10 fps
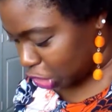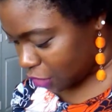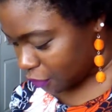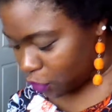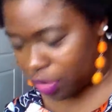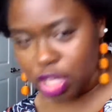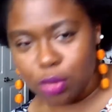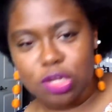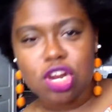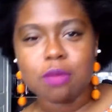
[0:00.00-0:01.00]
for you in
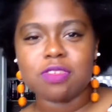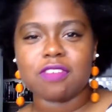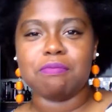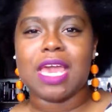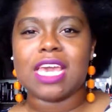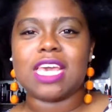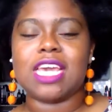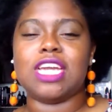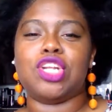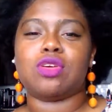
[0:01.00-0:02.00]
terms of making
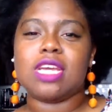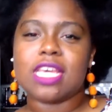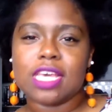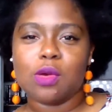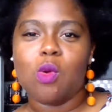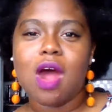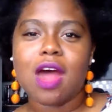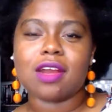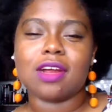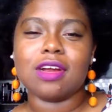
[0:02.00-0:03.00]
drinking
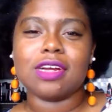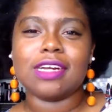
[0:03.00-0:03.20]
water